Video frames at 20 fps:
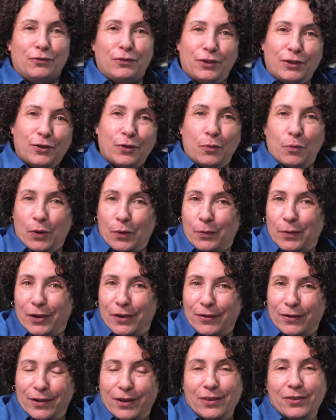vehicle one way
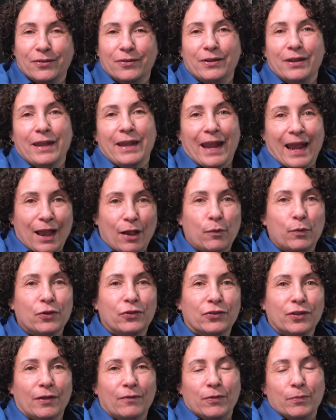or another, and now we
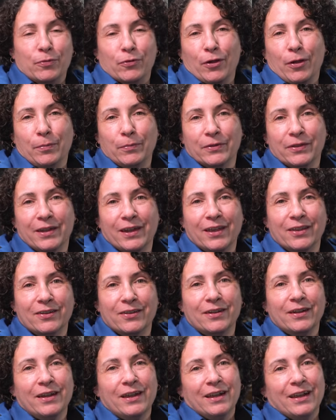solved the problem
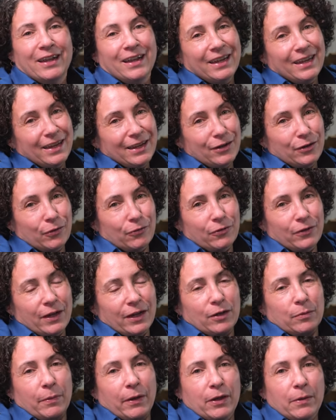together. Don't
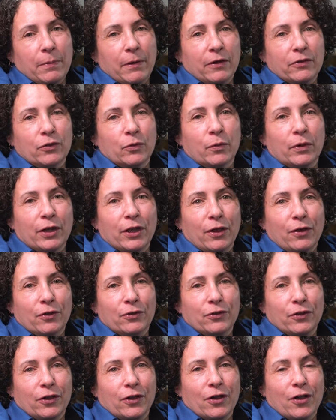forget to buy your parts at
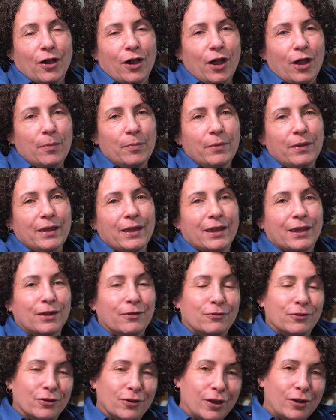1aauto.com. And
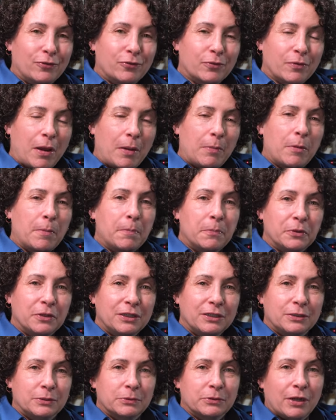if you're not a subscriber,
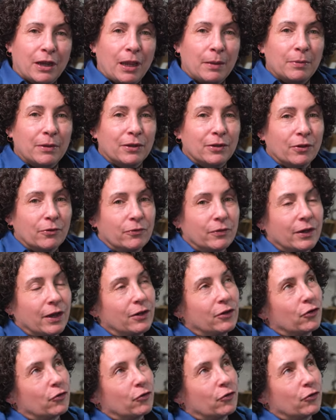please subscribe. And don't forget